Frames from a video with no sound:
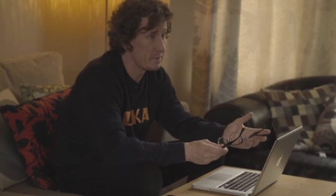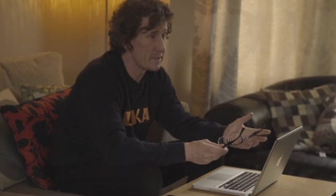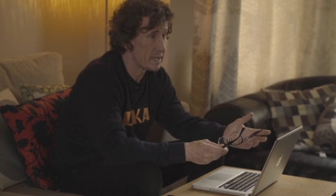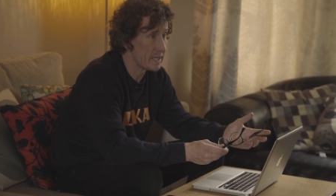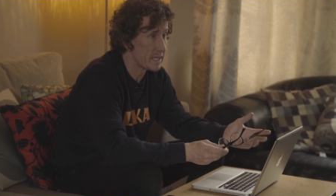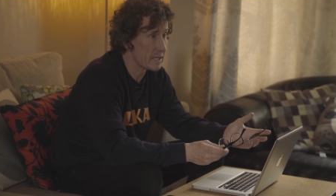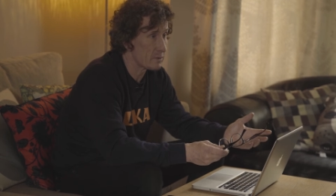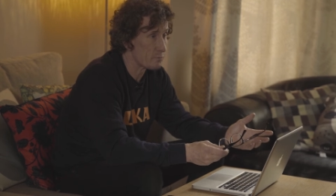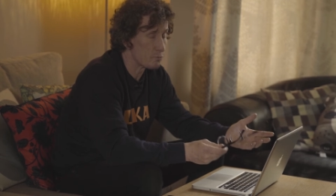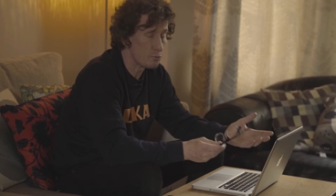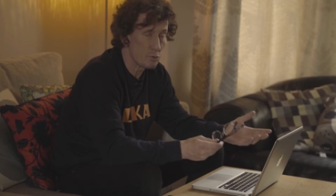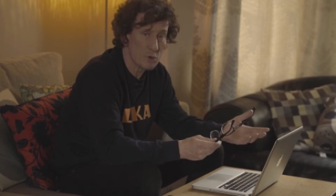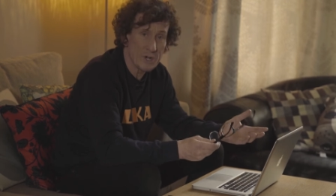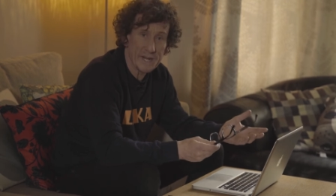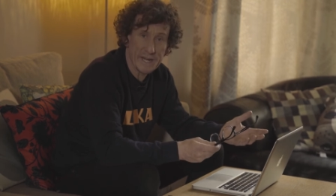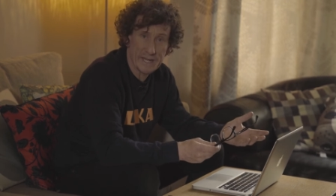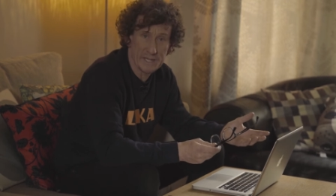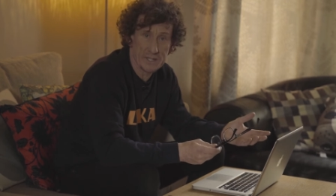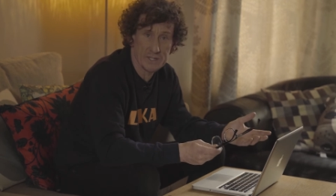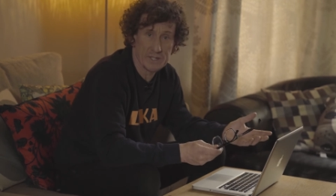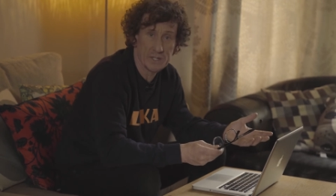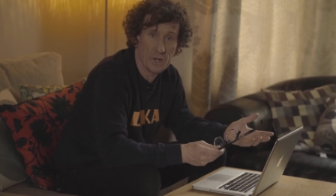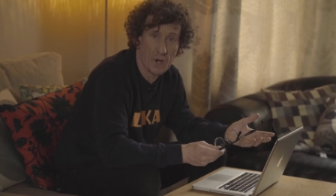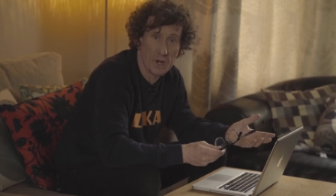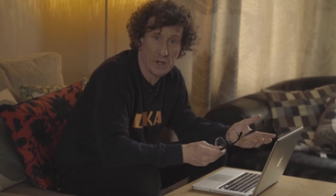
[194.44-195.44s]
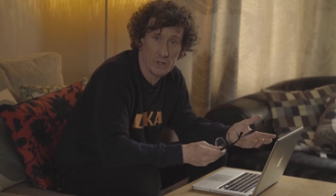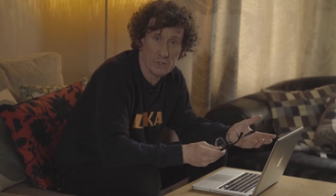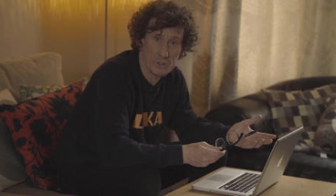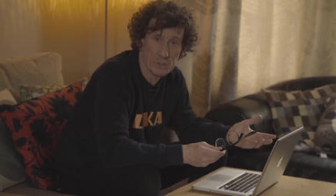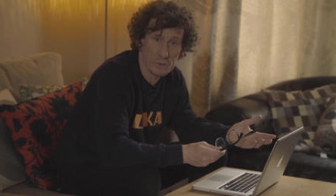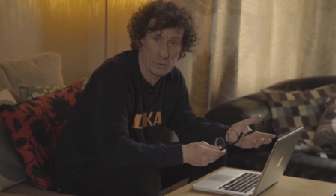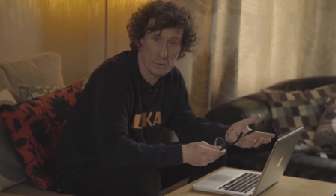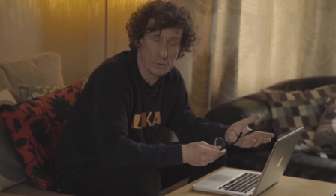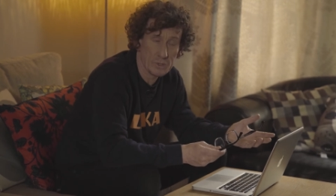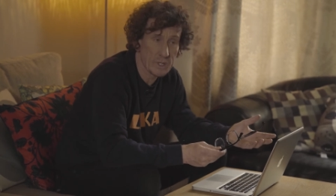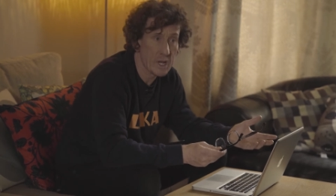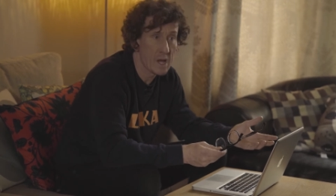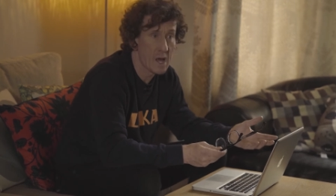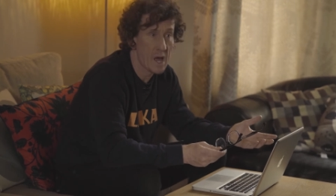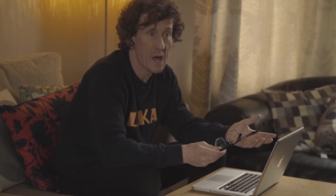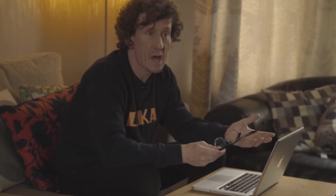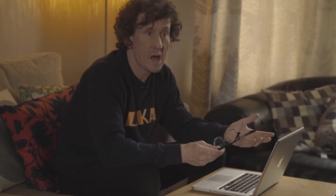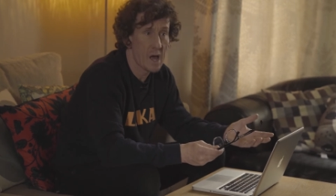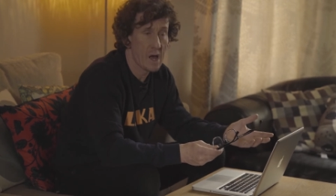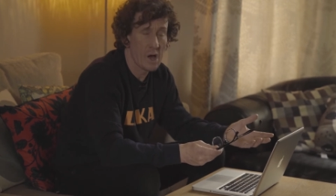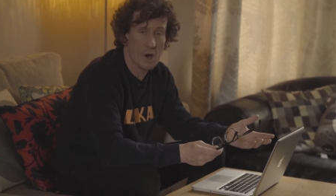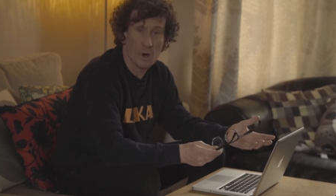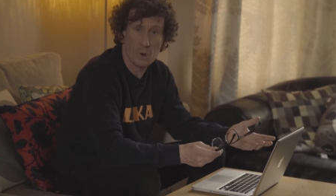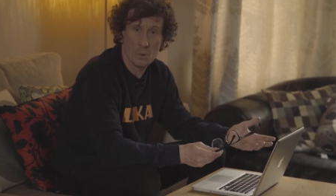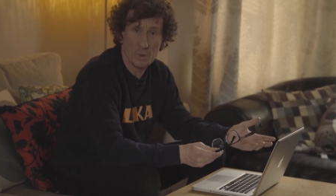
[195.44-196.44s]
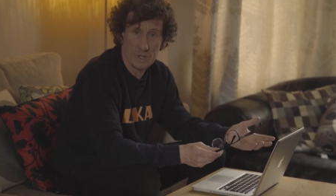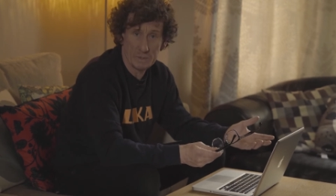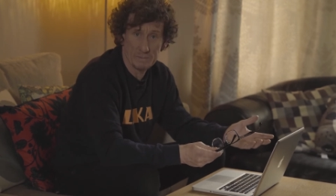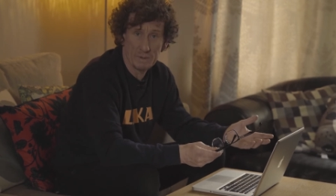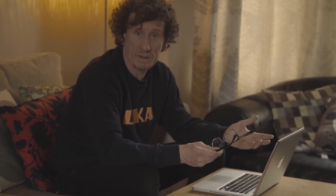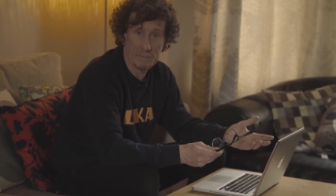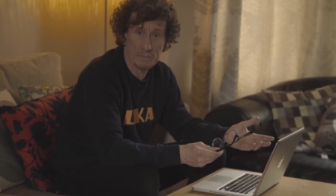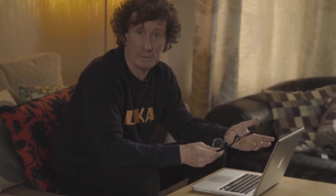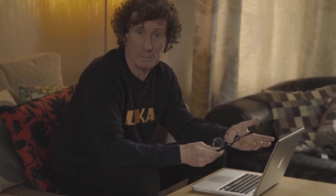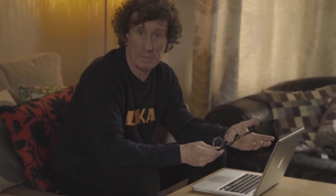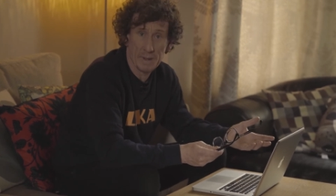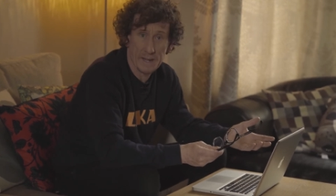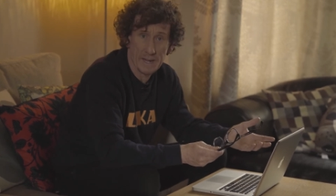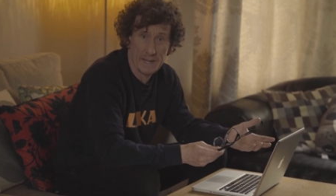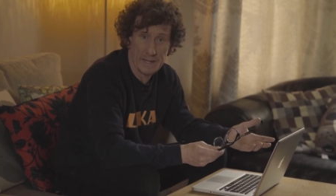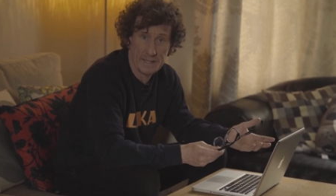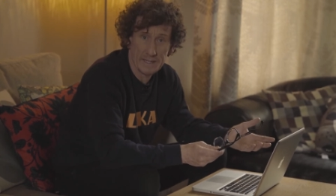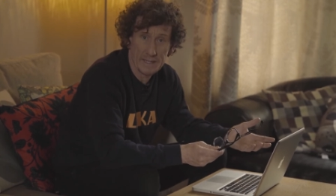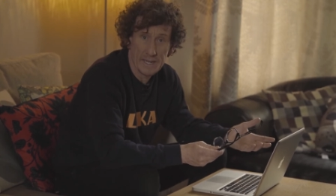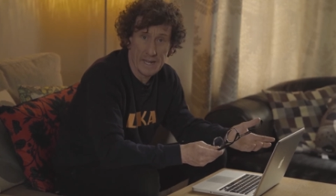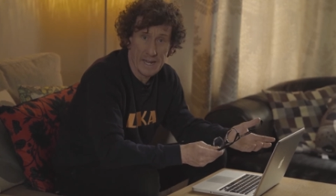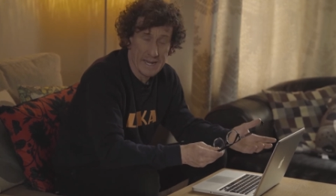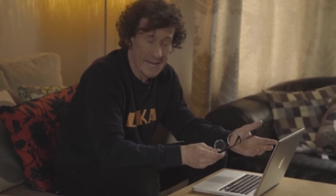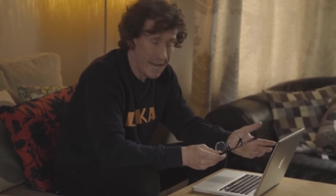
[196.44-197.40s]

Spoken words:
be re-entitled Always Be Prepared.